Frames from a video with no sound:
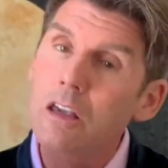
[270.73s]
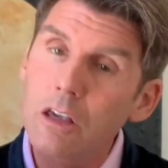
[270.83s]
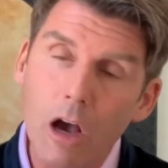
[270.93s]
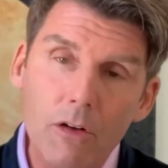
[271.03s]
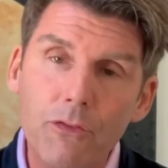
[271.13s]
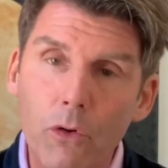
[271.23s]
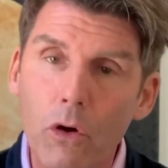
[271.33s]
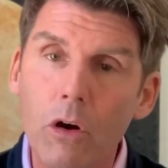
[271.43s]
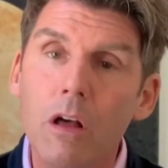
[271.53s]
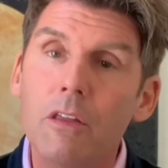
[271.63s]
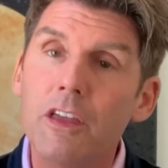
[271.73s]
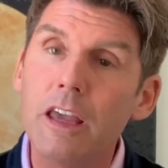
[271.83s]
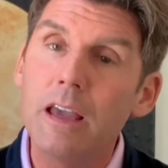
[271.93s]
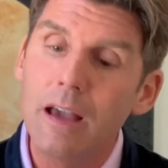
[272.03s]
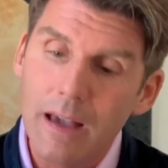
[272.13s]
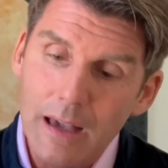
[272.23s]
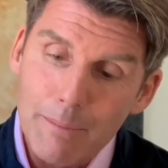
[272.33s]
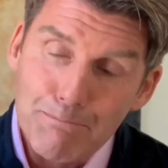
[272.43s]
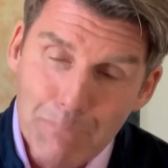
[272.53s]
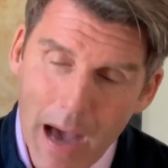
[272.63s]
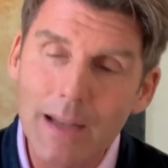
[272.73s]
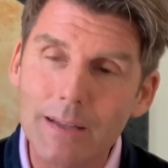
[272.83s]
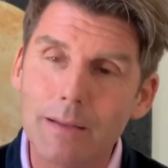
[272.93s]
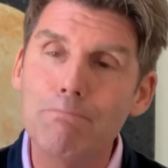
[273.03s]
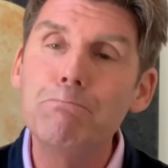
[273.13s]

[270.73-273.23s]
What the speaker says: Go for the button,